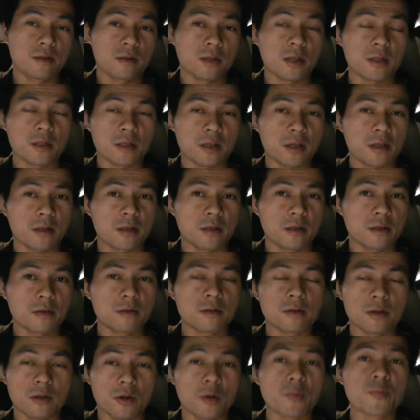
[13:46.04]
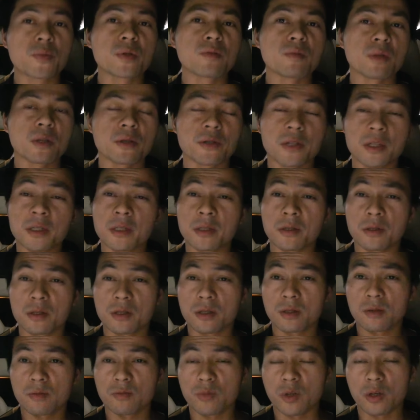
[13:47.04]
That's like the, the optimal
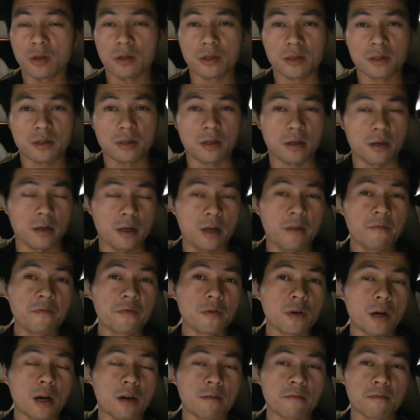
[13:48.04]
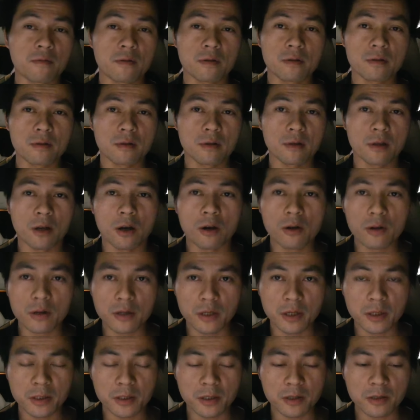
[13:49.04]
distance, because uh, if you have longer
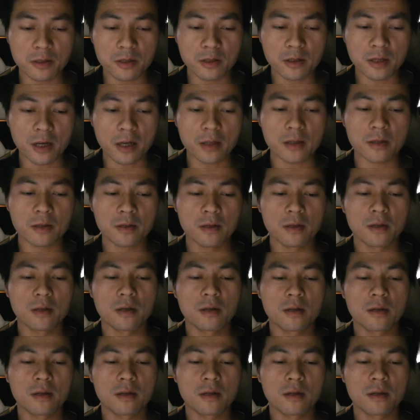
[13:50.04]
distance than that,